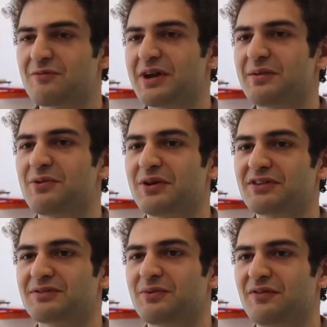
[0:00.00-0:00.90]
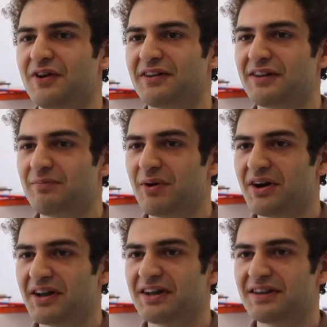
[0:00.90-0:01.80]
of waypoints provided
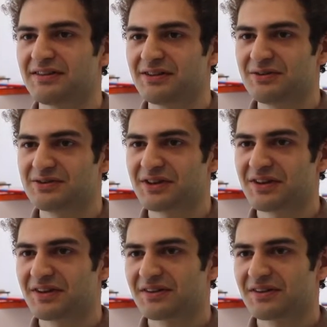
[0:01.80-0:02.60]
by the user.